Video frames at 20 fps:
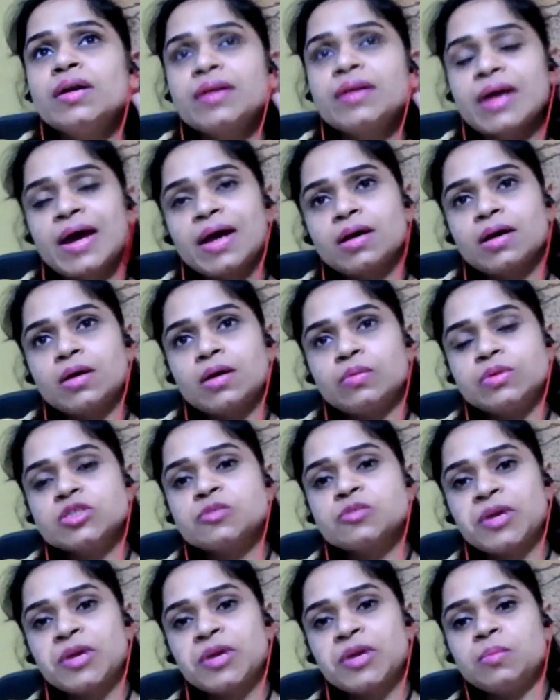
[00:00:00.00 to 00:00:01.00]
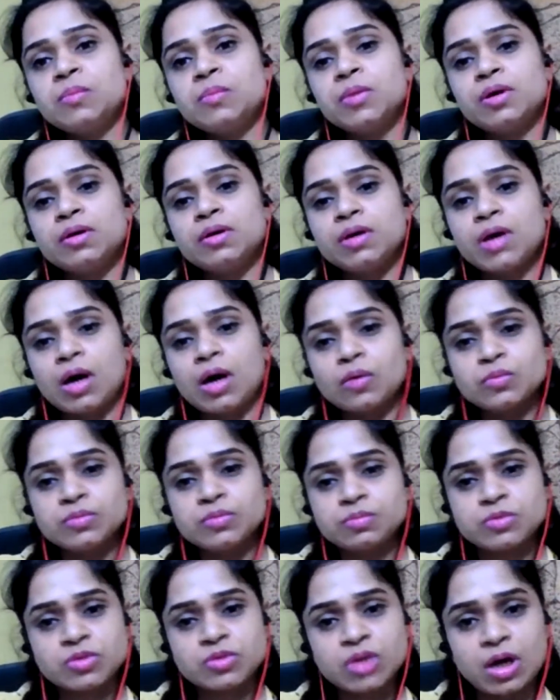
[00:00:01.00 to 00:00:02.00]
track our sprint burn
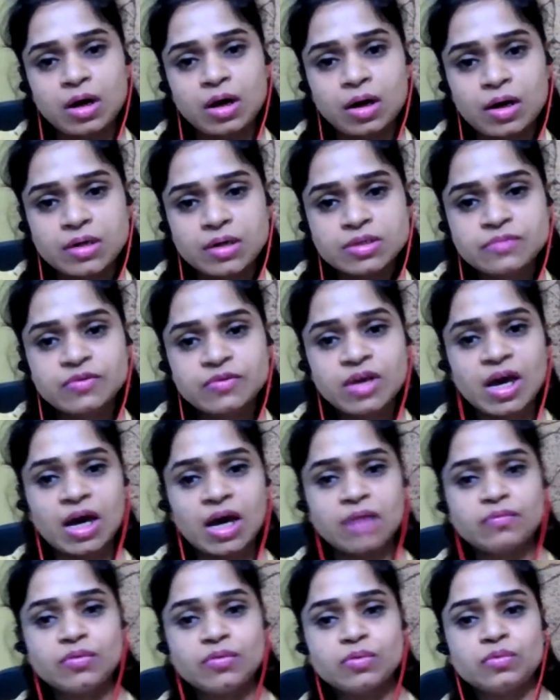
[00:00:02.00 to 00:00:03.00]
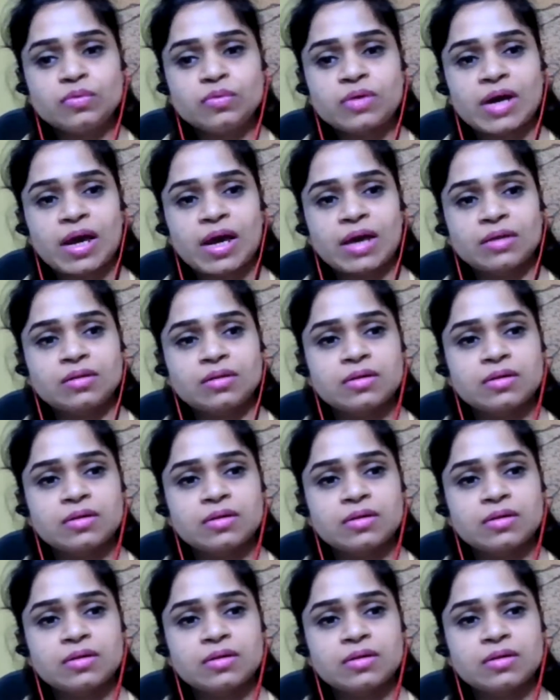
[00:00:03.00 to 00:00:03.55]
down charts, we have to track